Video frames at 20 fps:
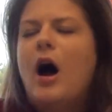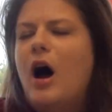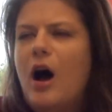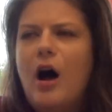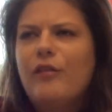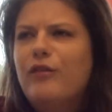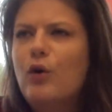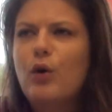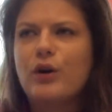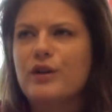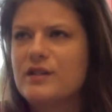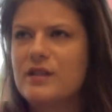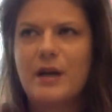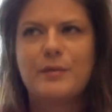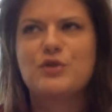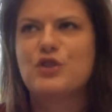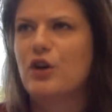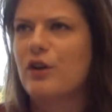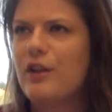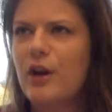Of course,
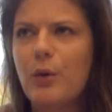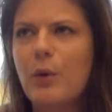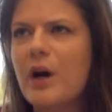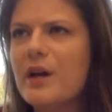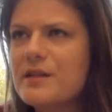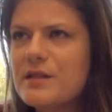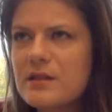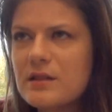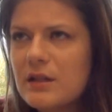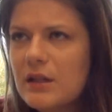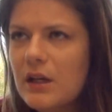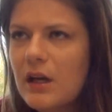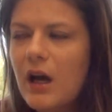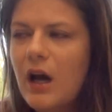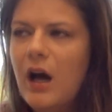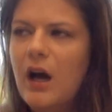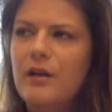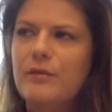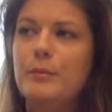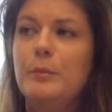I'm sure there was.
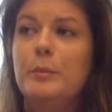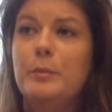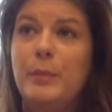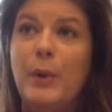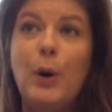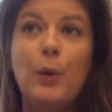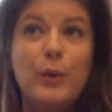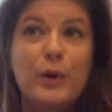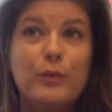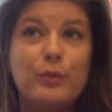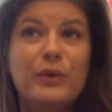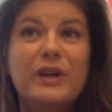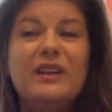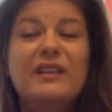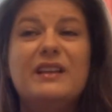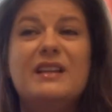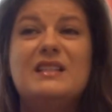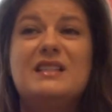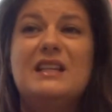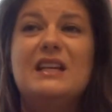But we
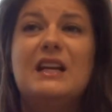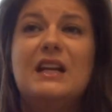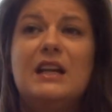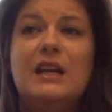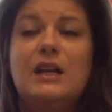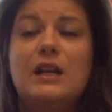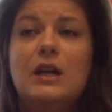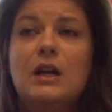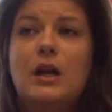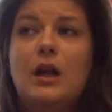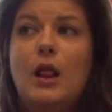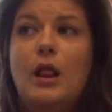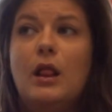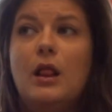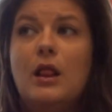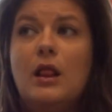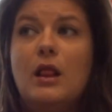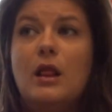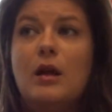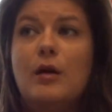really did,
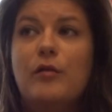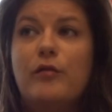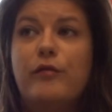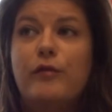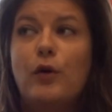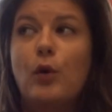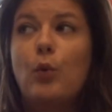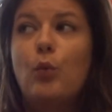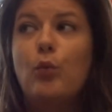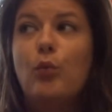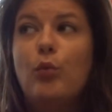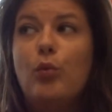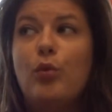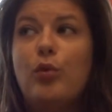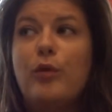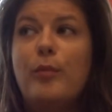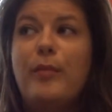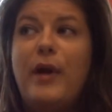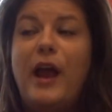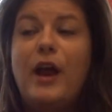for
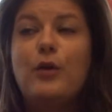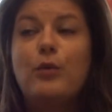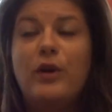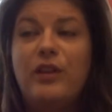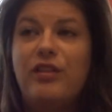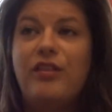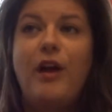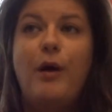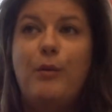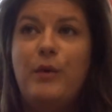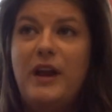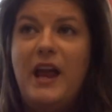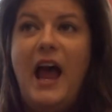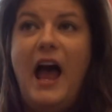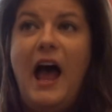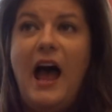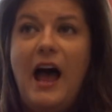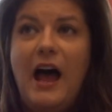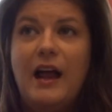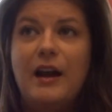the bandwidth that we
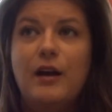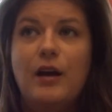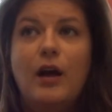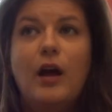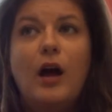had,